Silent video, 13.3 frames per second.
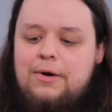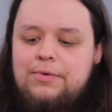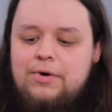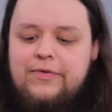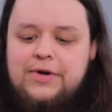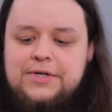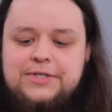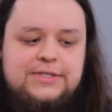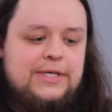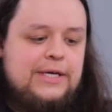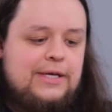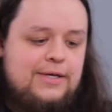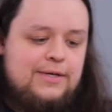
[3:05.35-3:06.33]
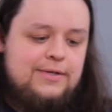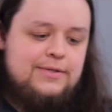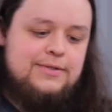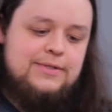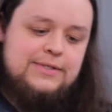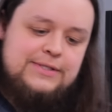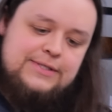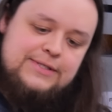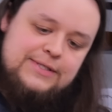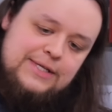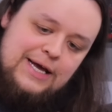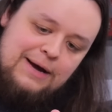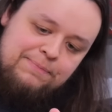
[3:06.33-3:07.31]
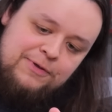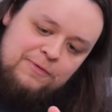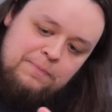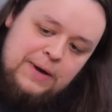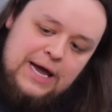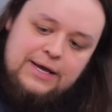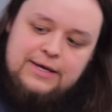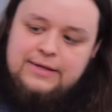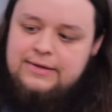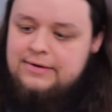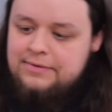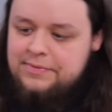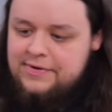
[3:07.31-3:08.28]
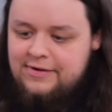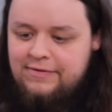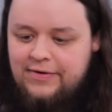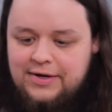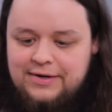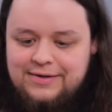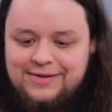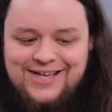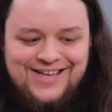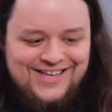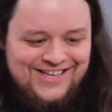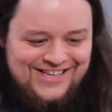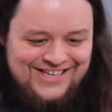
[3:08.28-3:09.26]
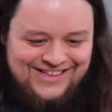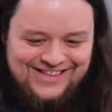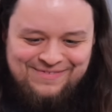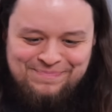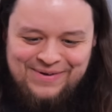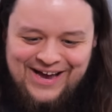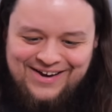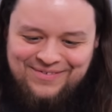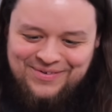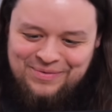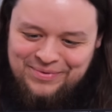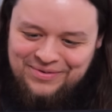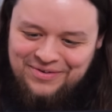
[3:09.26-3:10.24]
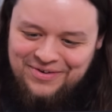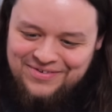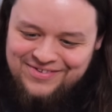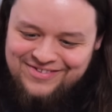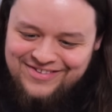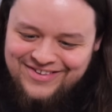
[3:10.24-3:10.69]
I wonder if I can just like snap this back in there. Let me see if I can get this back where it belongs.